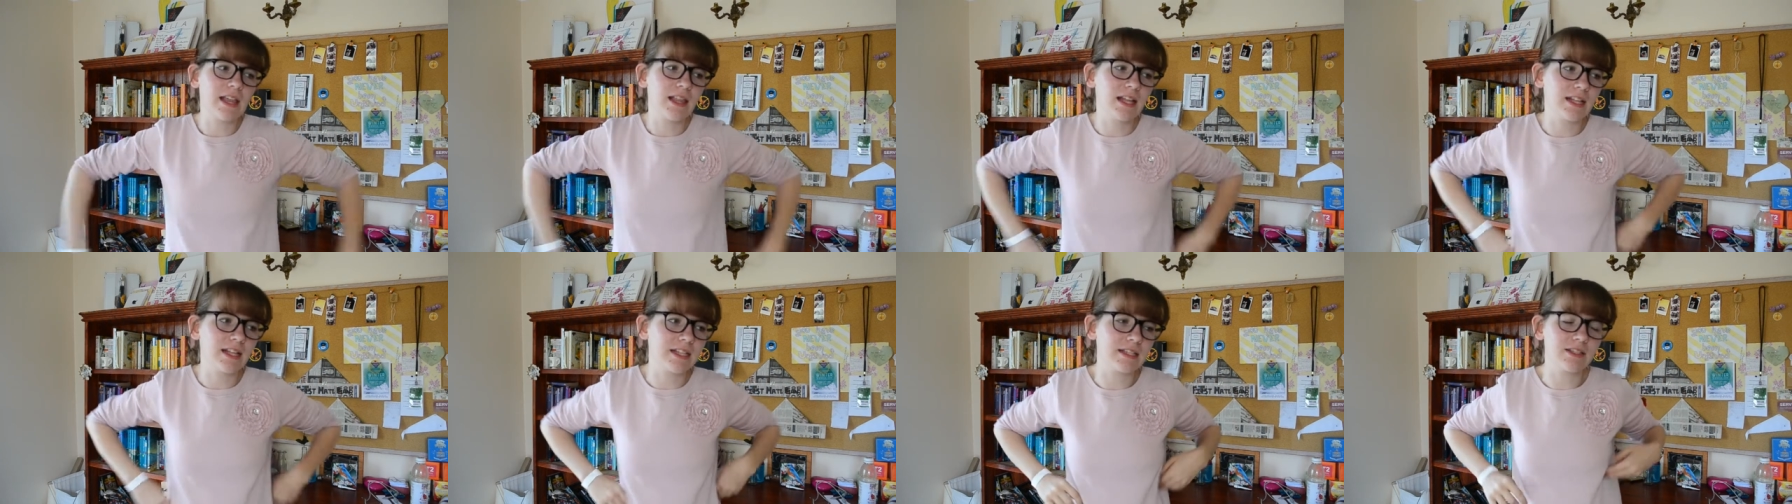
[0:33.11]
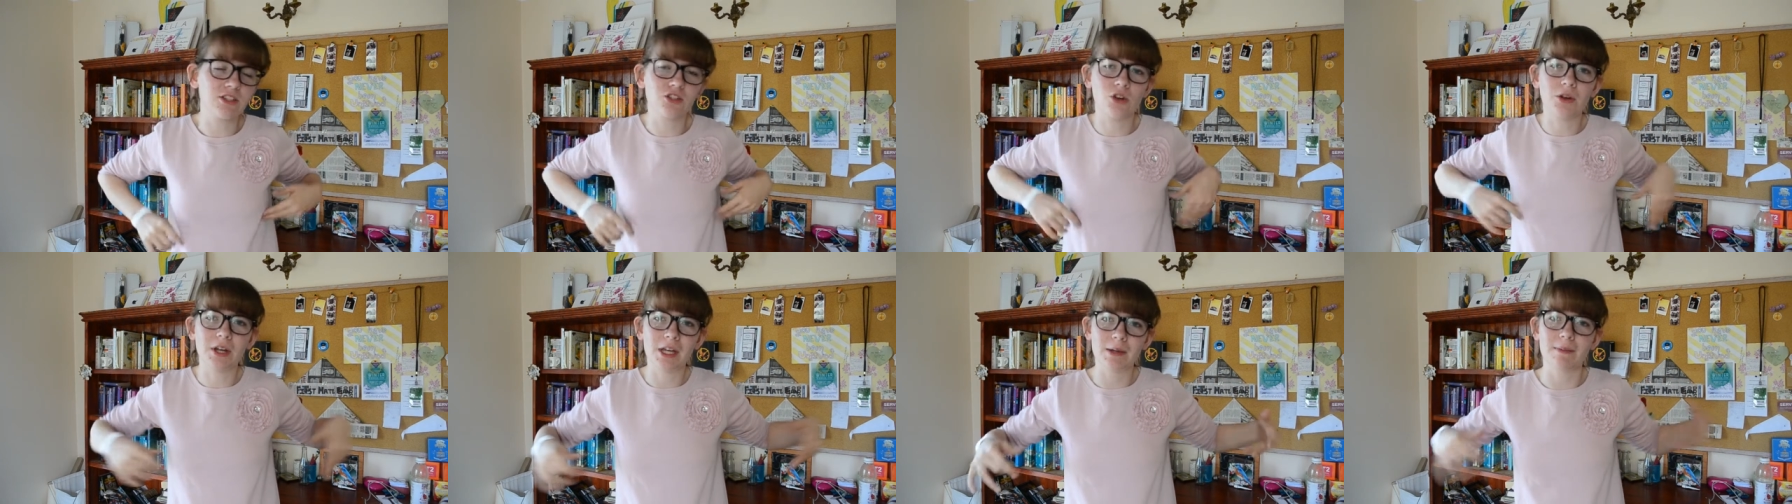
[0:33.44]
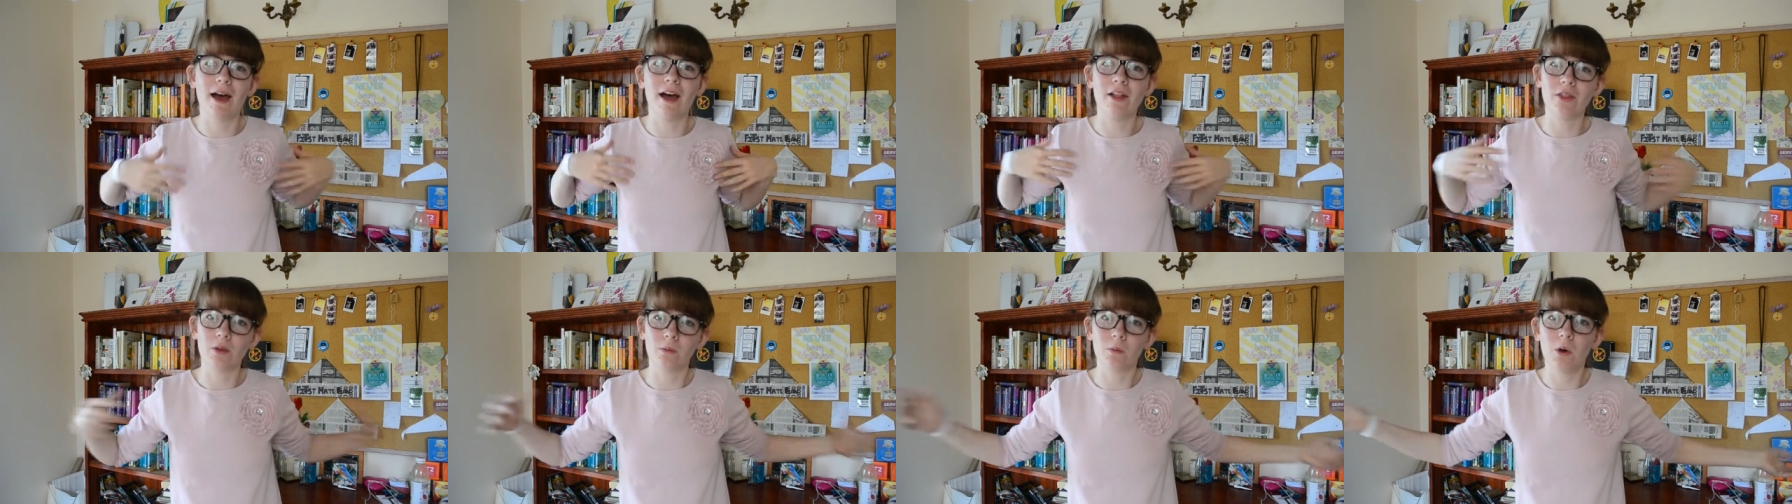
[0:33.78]
let's joke
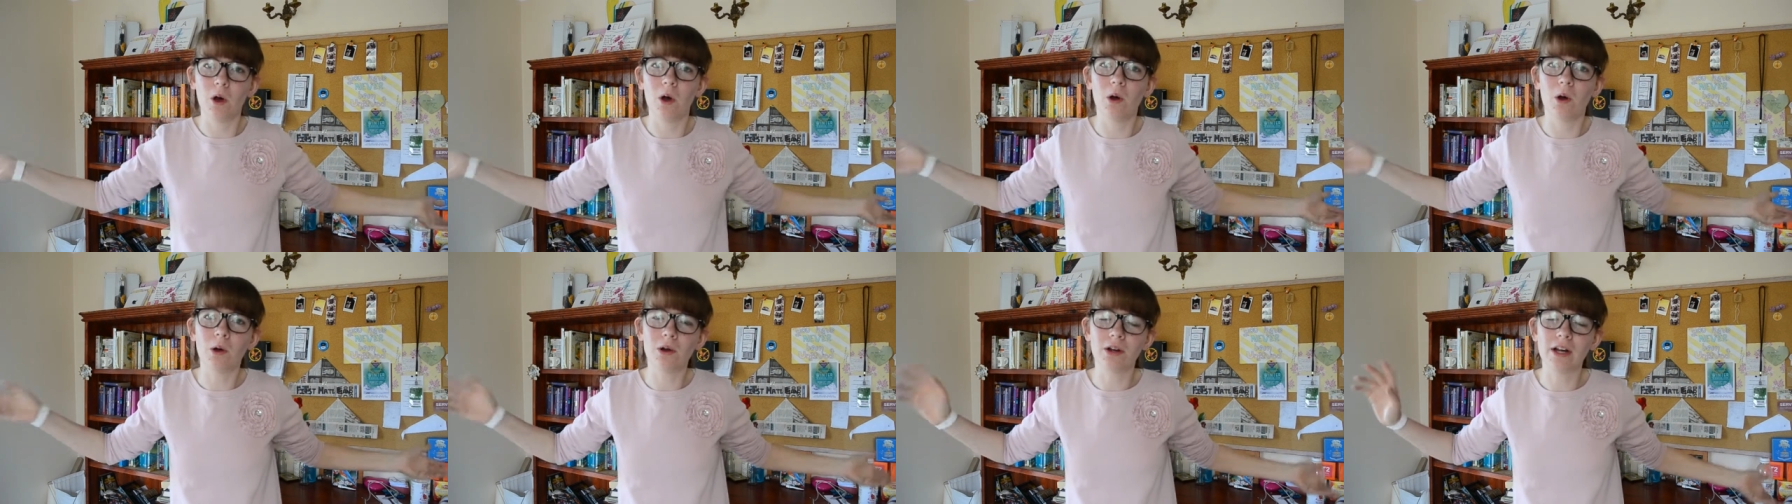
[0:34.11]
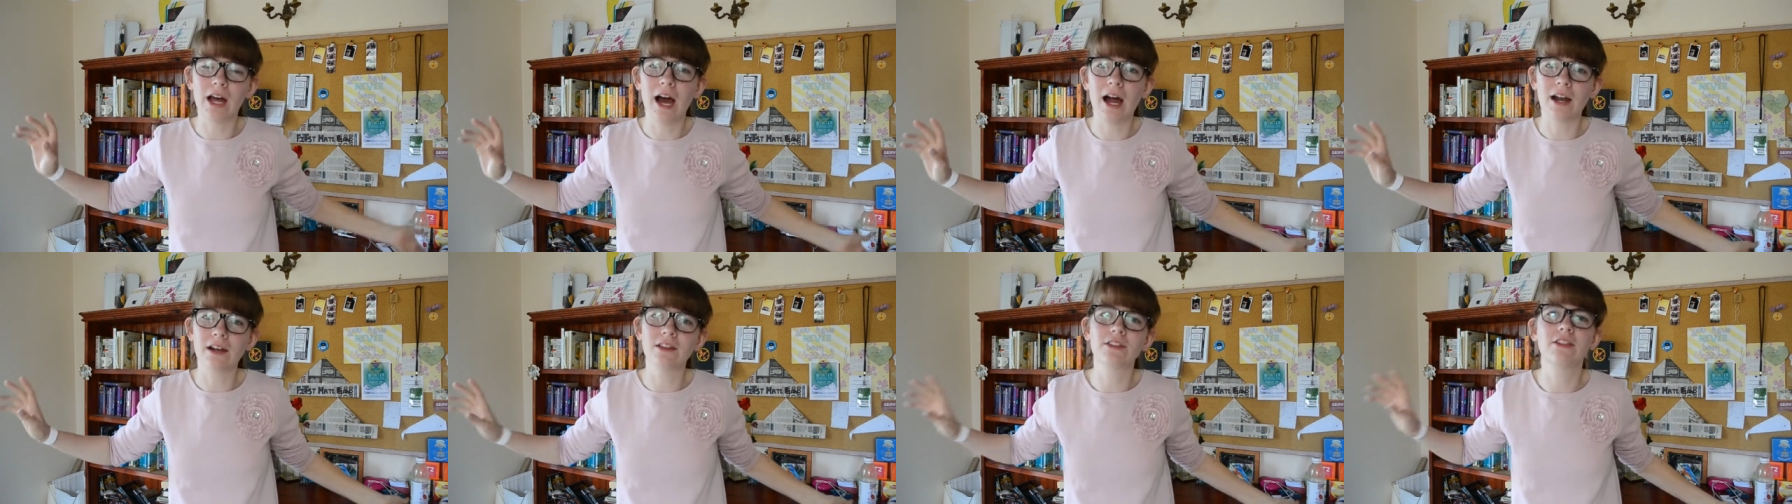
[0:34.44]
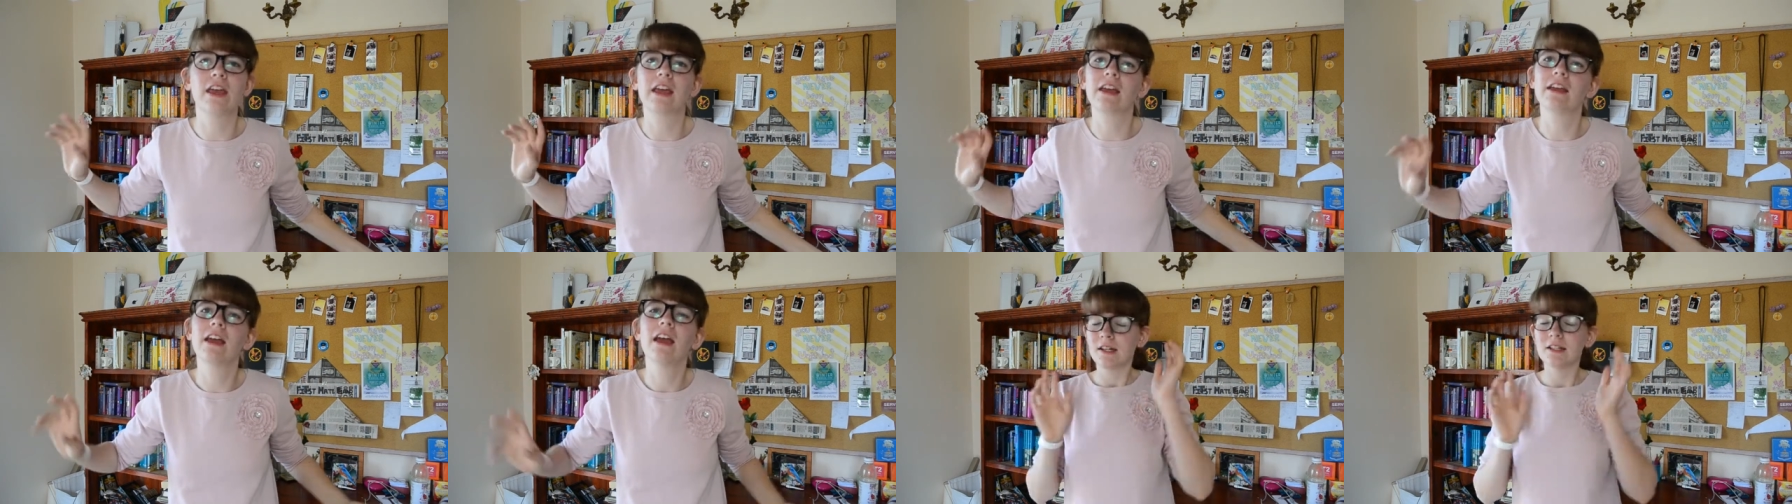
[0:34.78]
about the world kind of
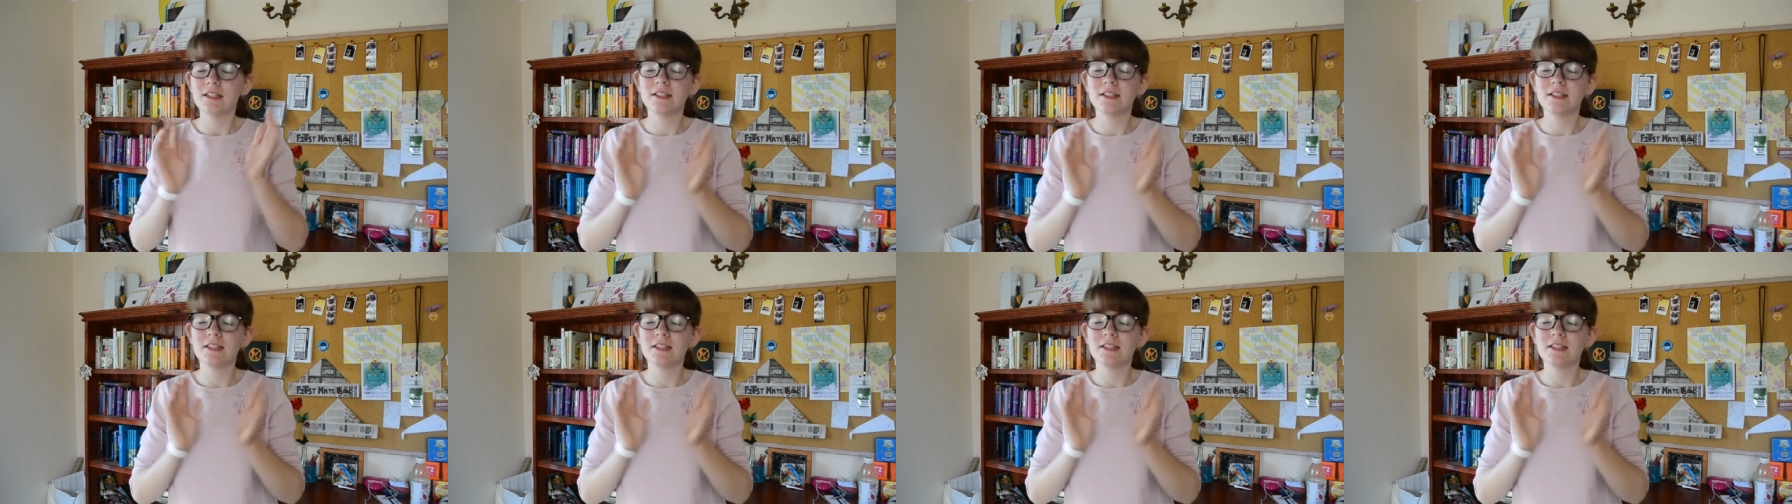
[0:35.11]
thing.